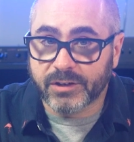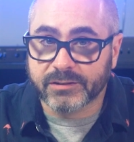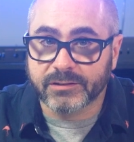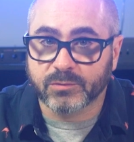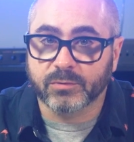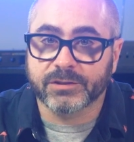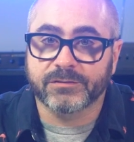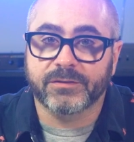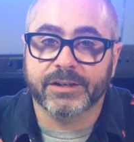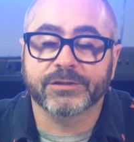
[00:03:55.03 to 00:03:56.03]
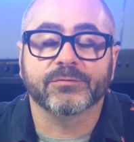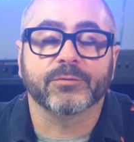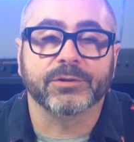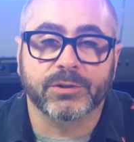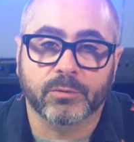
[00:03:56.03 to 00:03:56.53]
thickness will suffice
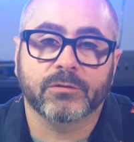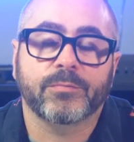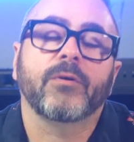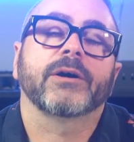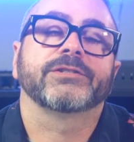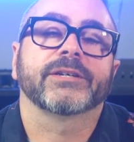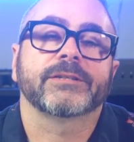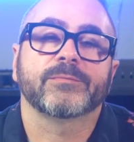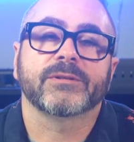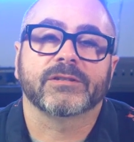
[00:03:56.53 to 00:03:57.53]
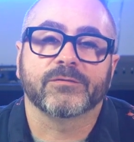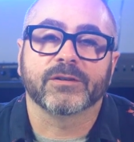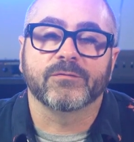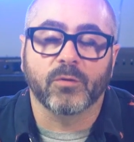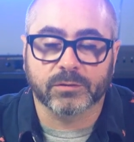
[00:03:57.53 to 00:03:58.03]
for your project's
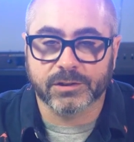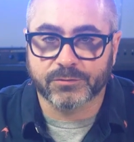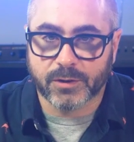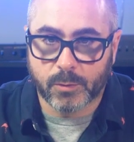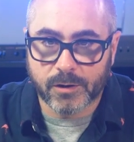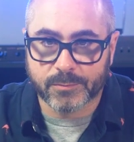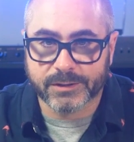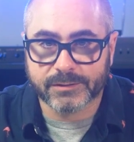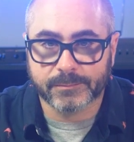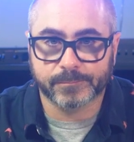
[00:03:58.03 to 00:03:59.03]
specific voltage requirements.